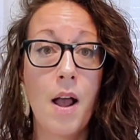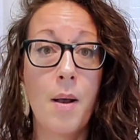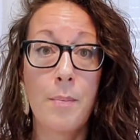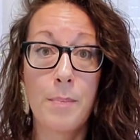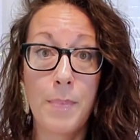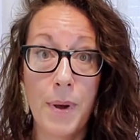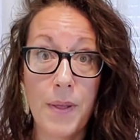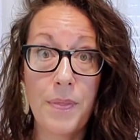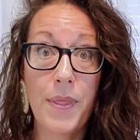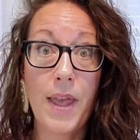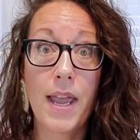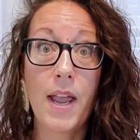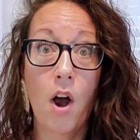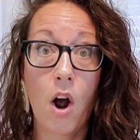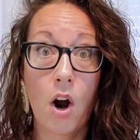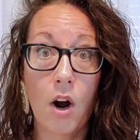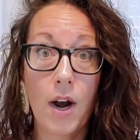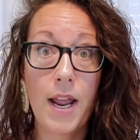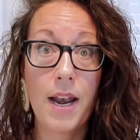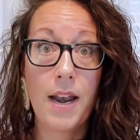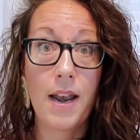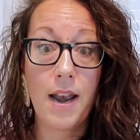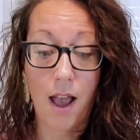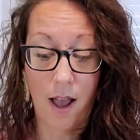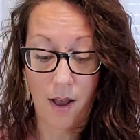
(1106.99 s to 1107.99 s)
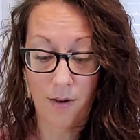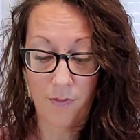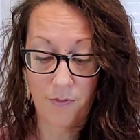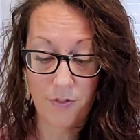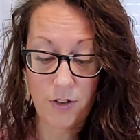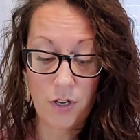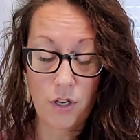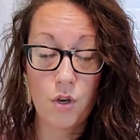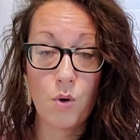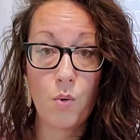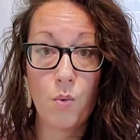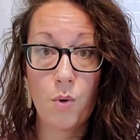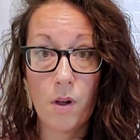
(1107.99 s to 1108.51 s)
but they are enough.
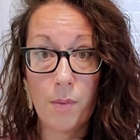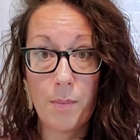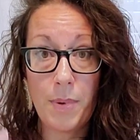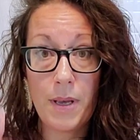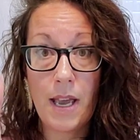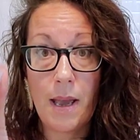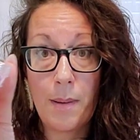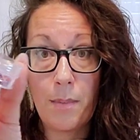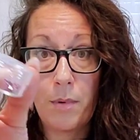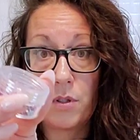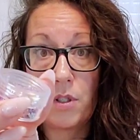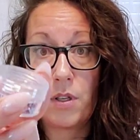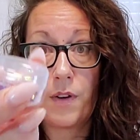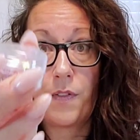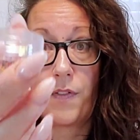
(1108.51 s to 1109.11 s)
You will be able to